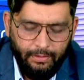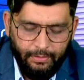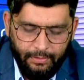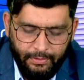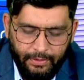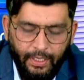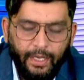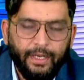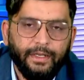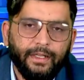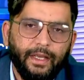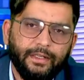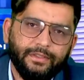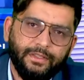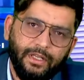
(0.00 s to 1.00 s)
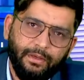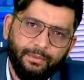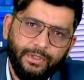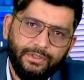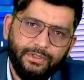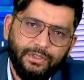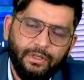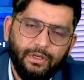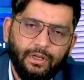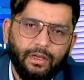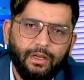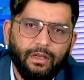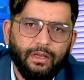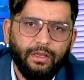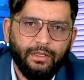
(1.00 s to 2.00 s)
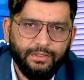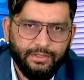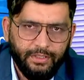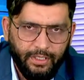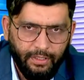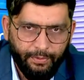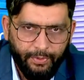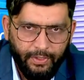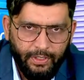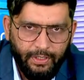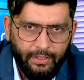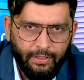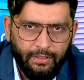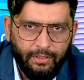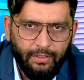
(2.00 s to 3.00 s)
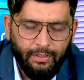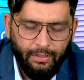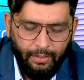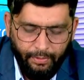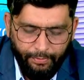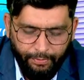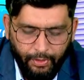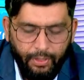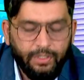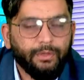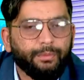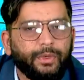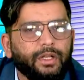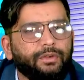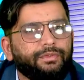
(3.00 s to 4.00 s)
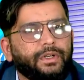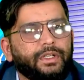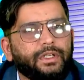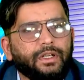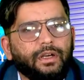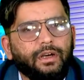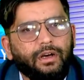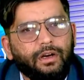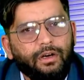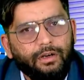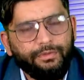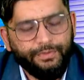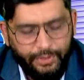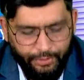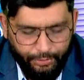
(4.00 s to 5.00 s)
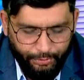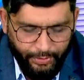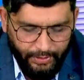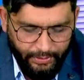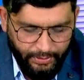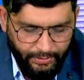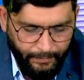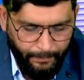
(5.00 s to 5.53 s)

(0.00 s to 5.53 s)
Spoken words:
the entire syllabus is covered for the benefit of the students,